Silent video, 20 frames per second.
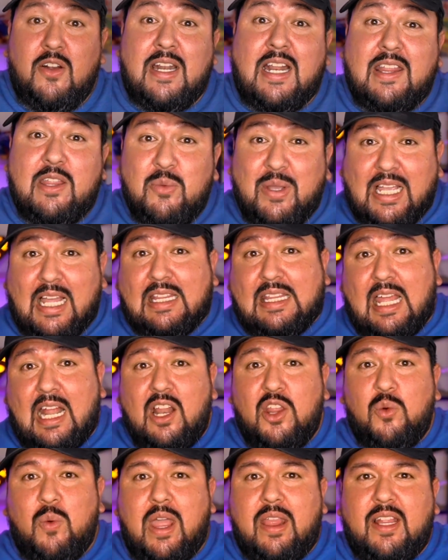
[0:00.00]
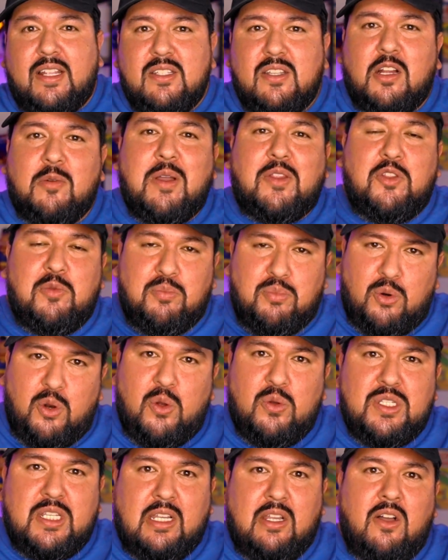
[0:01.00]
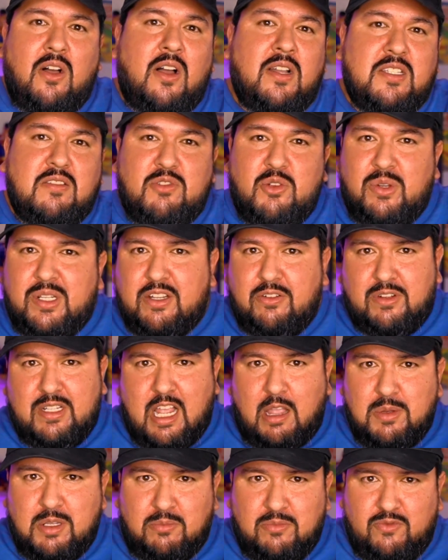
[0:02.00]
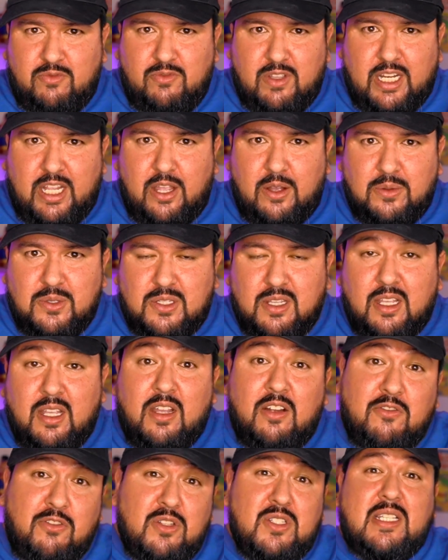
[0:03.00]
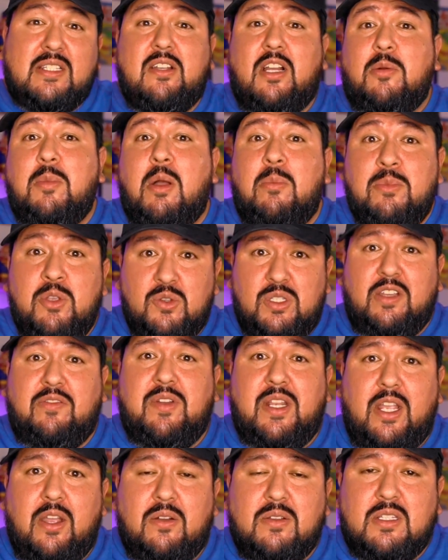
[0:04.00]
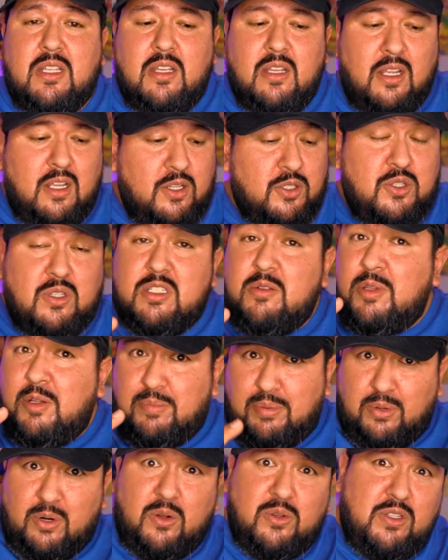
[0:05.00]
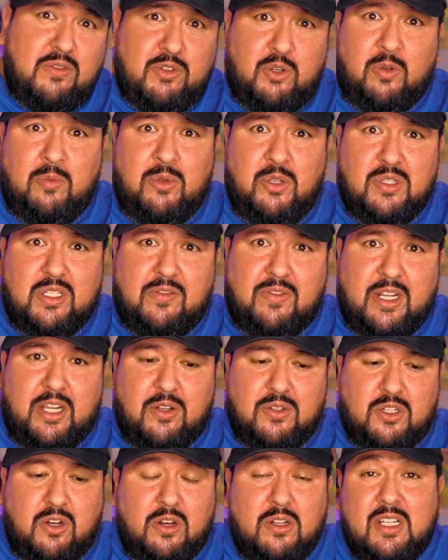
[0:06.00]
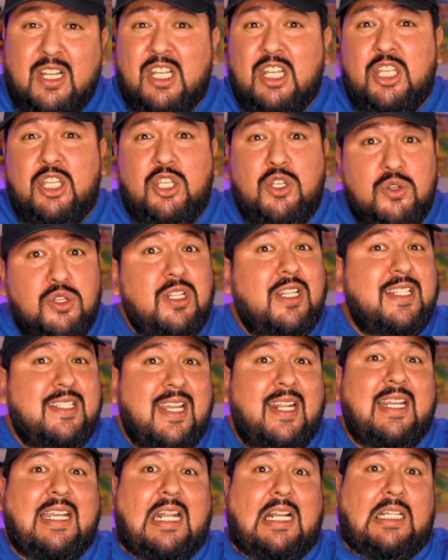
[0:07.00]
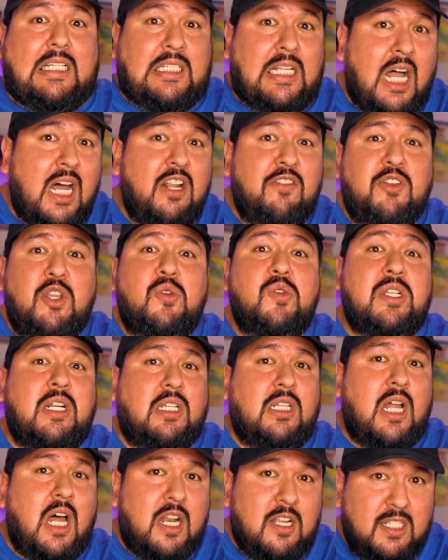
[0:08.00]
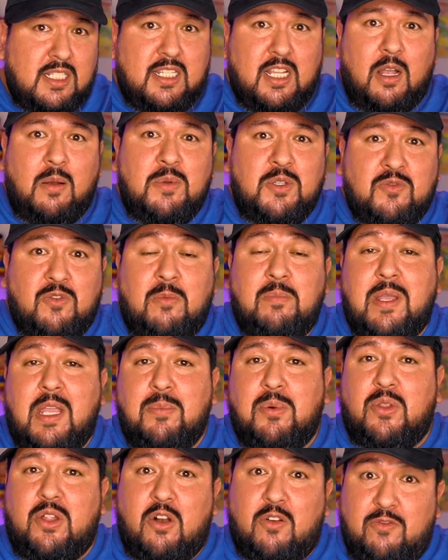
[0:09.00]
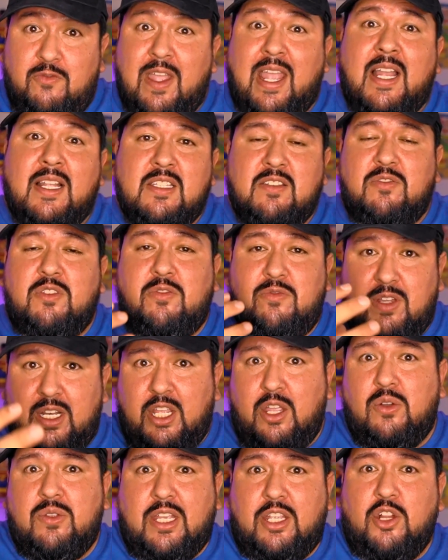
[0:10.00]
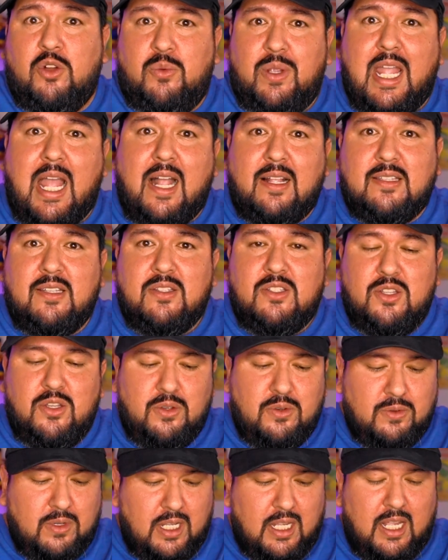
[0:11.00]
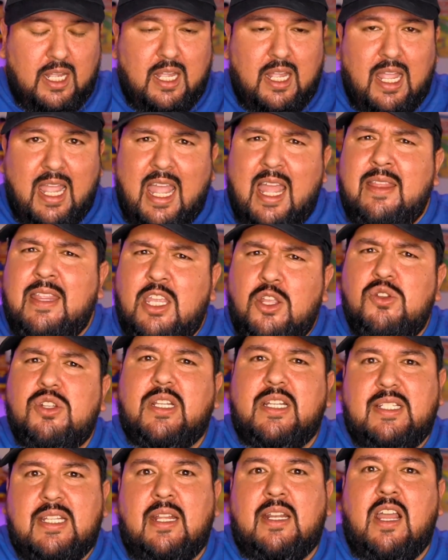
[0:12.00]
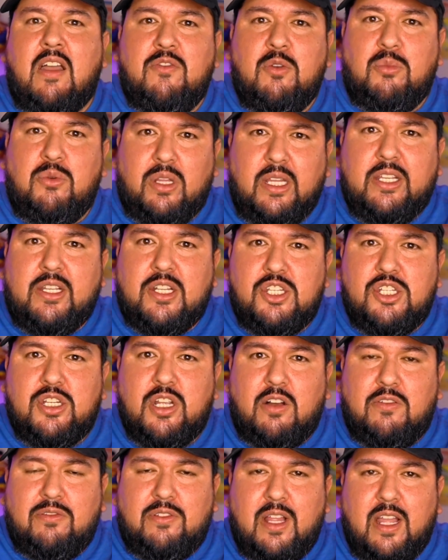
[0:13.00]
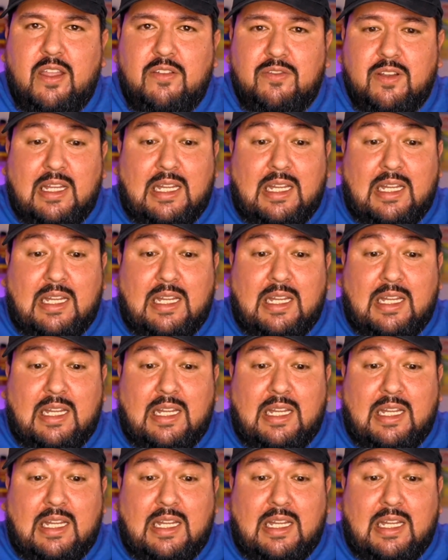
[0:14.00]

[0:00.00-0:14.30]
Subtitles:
now that we got that out of the way, let's talk about the pros and cons of doing different types of videos. First, let's talk about music videos. So some of the pros of doing music videos are usually tend to get a lot of views and a lot of subs from people that are fans of the video that you're reacting to. And they usually tend to have a really good shelf life.